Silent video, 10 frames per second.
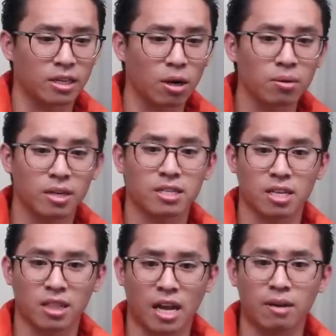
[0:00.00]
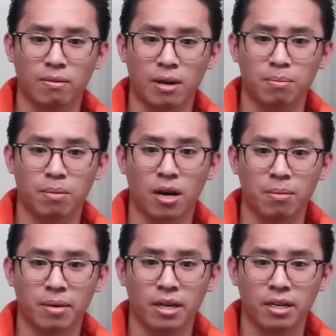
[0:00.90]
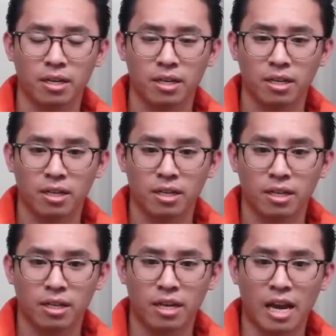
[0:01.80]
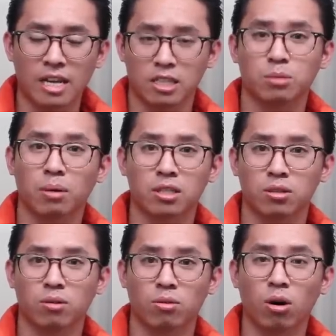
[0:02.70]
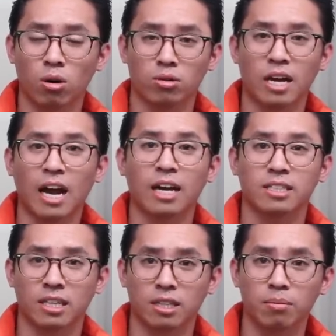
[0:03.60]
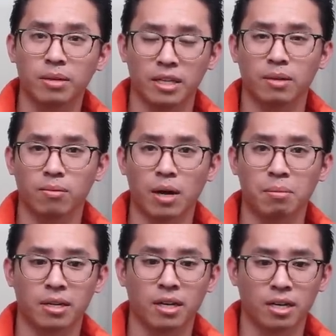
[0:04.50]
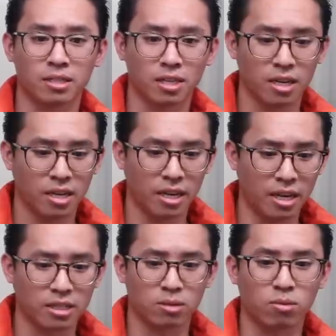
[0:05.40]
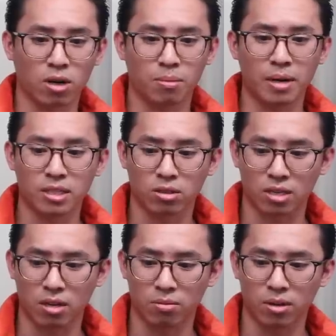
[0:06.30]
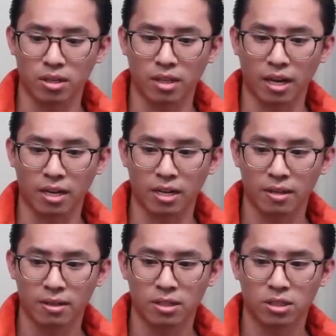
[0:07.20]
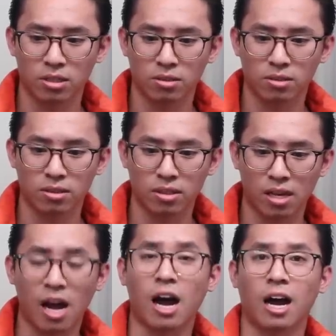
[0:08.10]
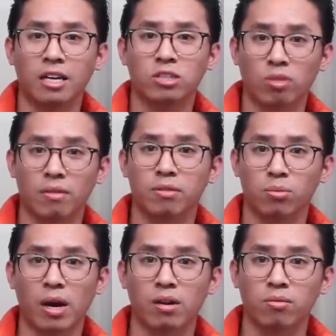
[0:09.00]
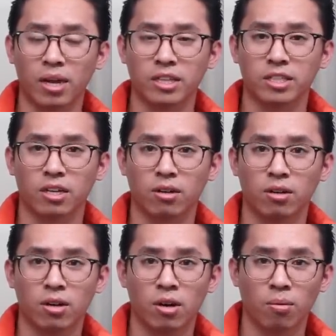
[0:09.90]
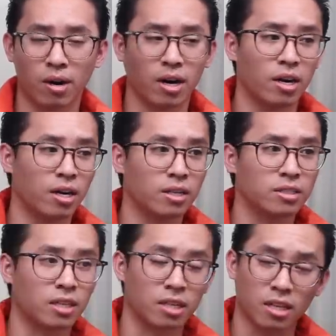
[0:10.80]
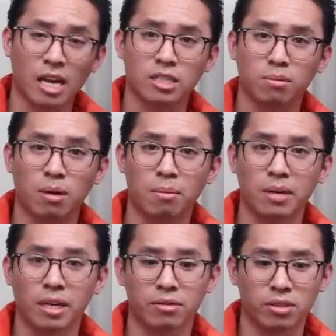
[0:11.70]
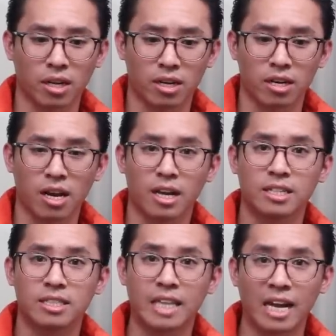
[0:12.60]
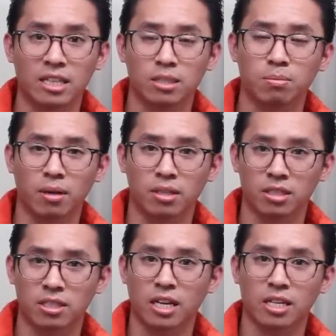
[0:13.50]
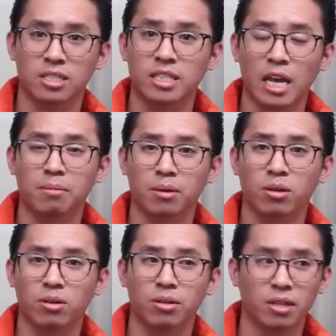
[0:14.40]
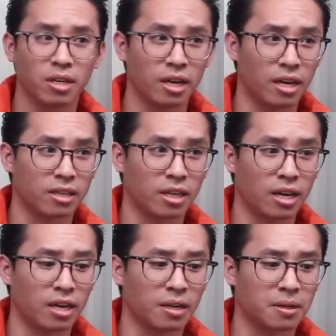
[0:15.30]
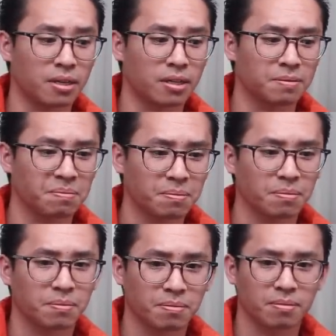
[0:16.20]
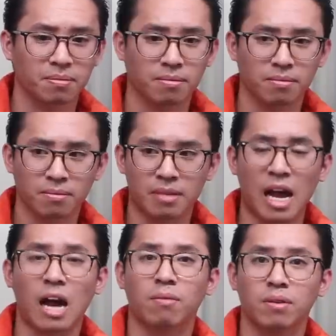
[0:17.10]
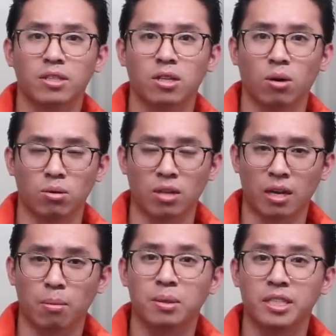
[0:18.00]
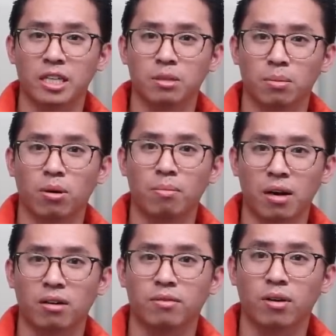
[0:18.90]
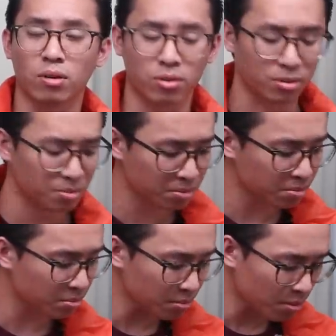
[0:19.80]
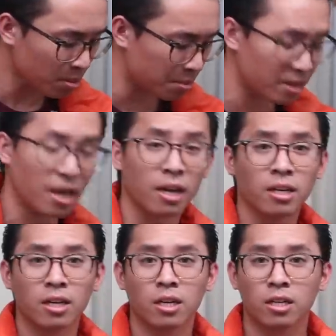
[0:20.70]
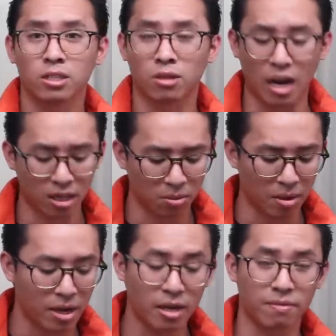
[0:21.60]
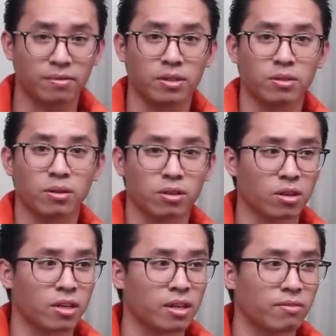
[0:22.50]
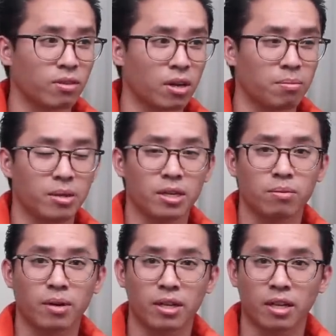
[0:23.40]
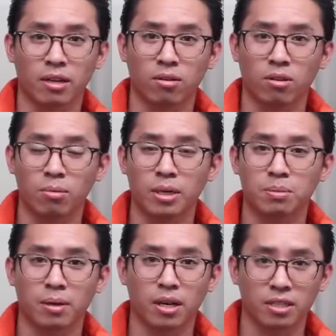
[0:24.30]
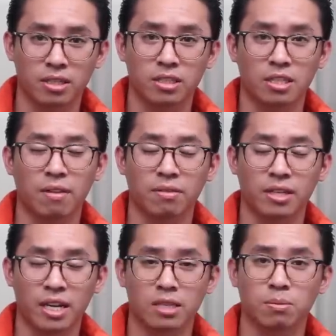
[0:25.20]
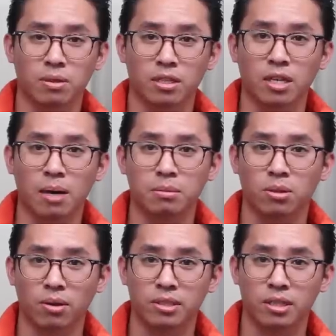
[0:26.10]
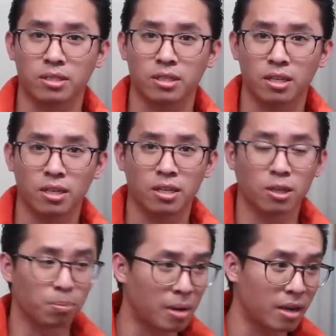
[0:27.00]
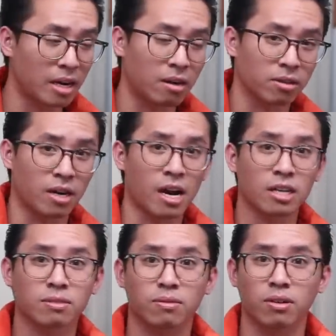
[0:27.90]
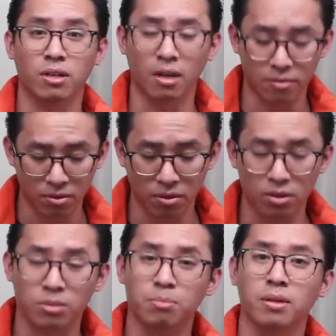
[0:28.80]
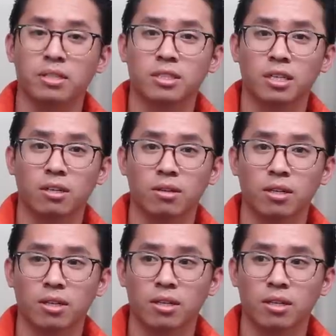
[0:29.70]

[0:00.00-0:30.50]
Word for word: though it is a lightweight pomade, it has as much hold as like the medium weight because it is a water-based, so it's like really like high strength to weight ratio whereas like the classic pomade gives you like a nice dense but just like stable and like average hold like a predictable amount of hold but yeah so either way if you were looking at for like medium weight like all based product this definitely is one of the top choices you'll pay out your ass for it of course but still